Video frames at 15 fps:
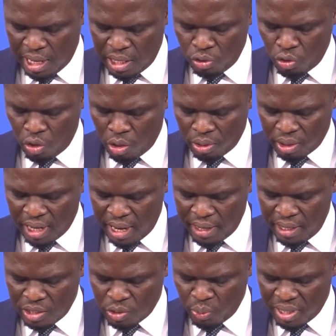10 young
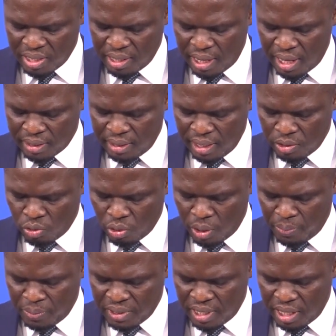Ghanaians were selected to
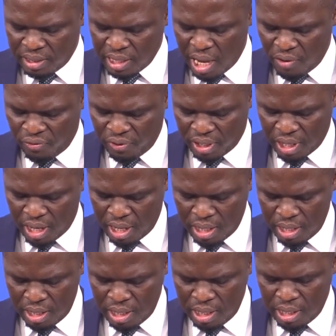represent Africa
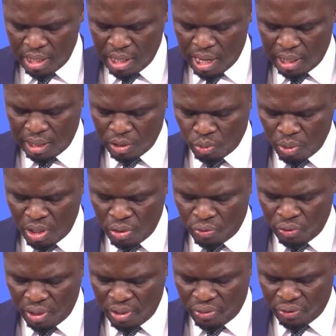at the
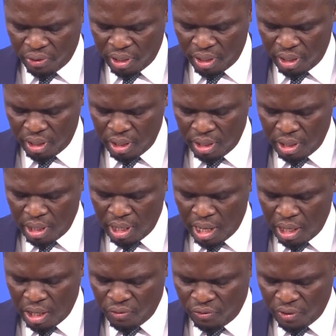2023
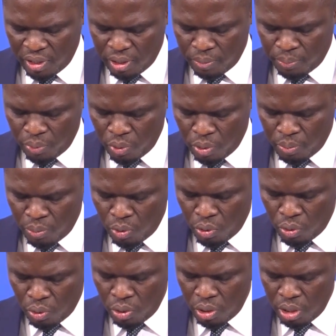NFL Pro
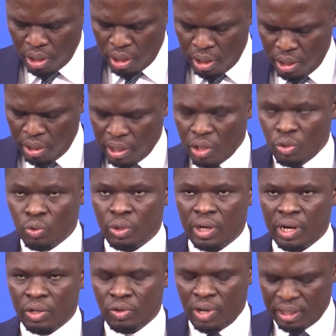Bowl in the
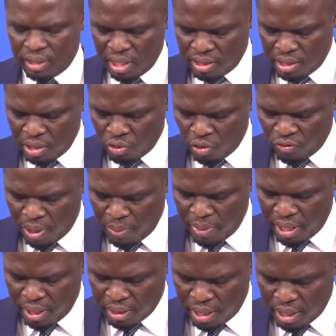United States of
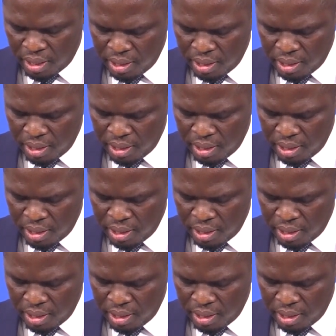America